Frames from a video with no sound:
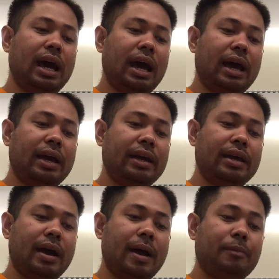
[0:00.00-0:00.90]
I
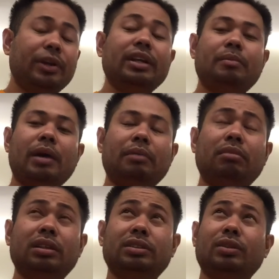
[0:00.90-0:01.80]
read the
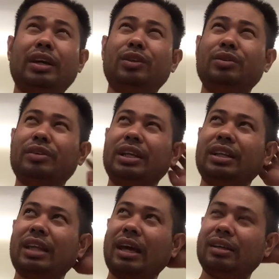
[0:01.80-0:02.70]
Bible. So I don't really
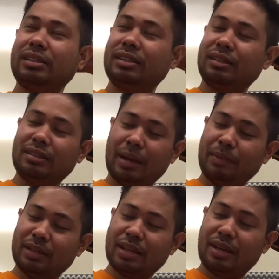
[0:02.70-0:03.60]
test. I'm
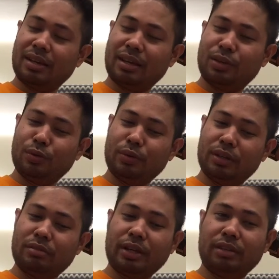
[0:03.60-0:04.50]
not saying you will
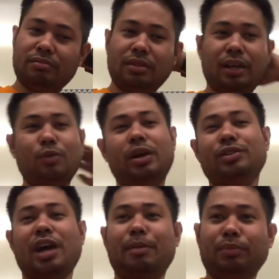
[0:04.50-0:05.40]
read like one
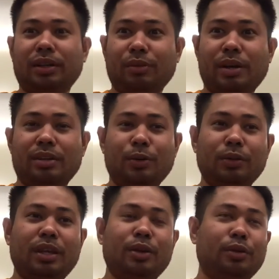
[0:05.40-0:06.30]
chapter one whole
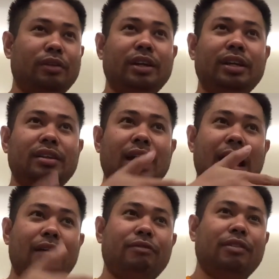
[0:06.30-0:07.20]
day, or read the
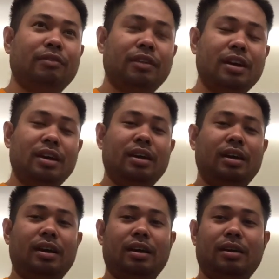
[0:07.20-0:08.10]
half of
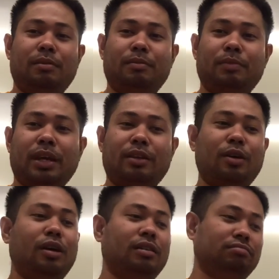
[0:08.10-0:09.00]
like
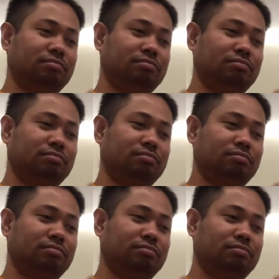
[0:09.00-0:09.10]
all